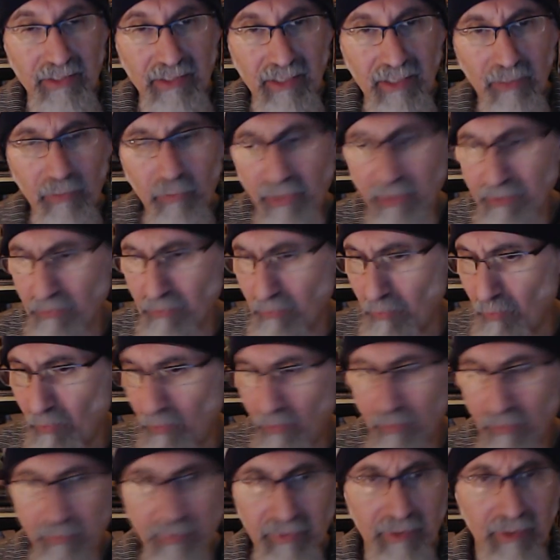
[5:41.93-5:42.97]
I went
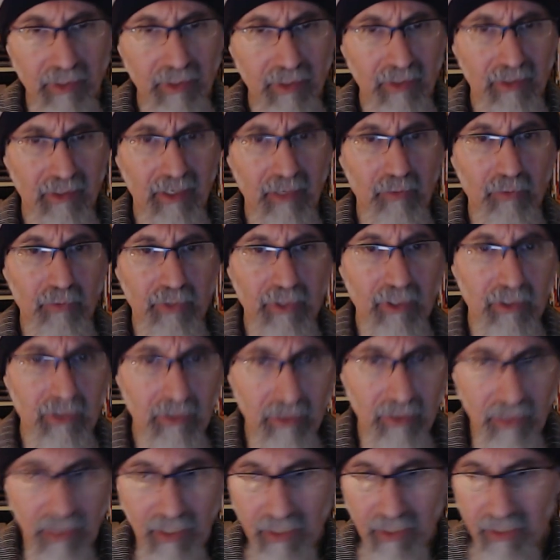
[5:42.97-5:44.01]
home and I went
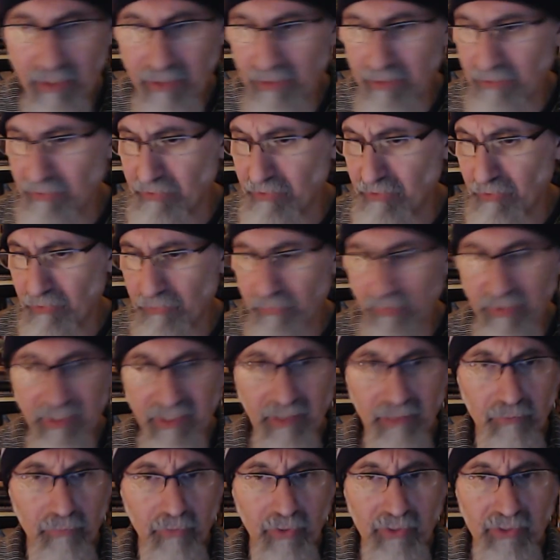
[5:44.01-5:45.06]
online, I started
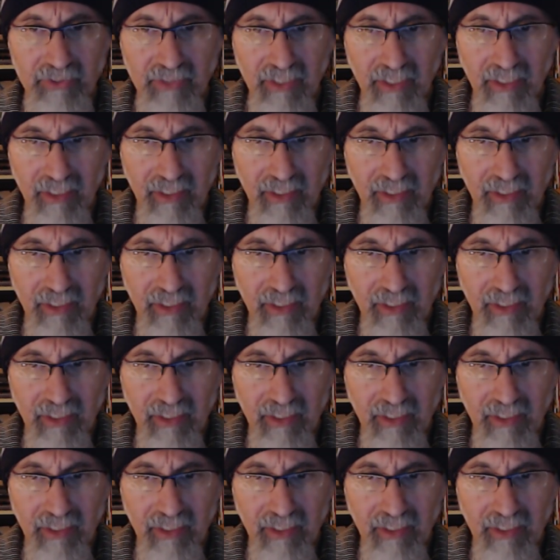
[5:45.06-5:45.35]
reading books,